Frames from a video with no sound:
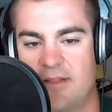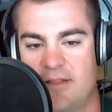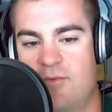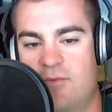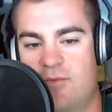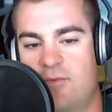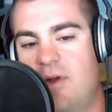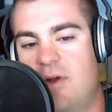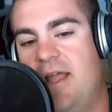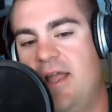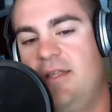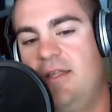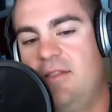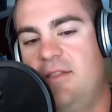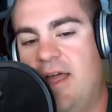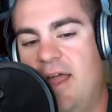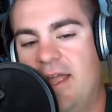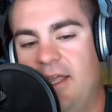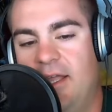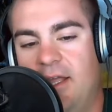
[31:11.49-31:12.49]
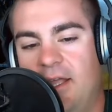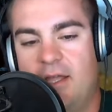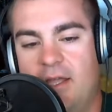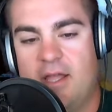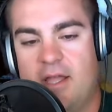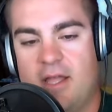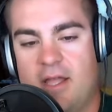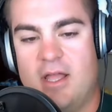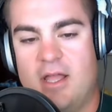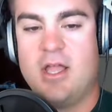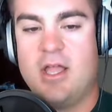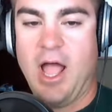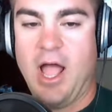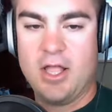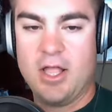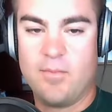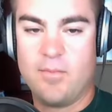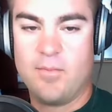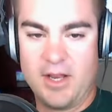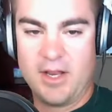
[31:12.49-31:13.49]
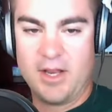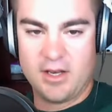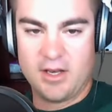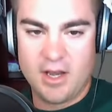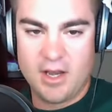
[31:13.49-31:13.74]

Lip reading: right? Like when